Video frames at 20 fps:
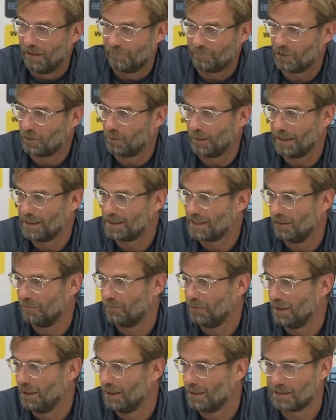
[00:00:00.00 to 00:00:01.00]
after
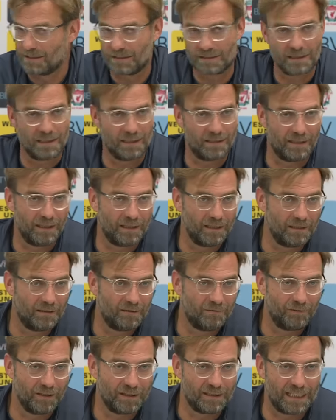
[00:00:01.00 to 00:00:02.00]
27 years, I
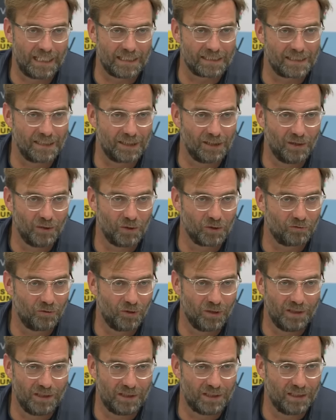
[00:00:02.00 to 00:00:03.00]
think fantastic
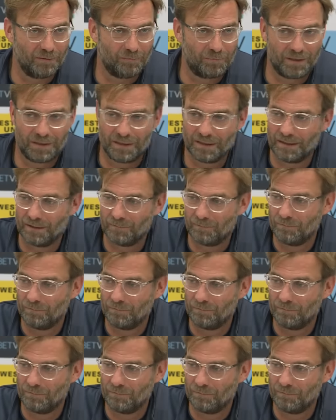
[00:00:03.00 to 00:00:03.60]
news for Egypt.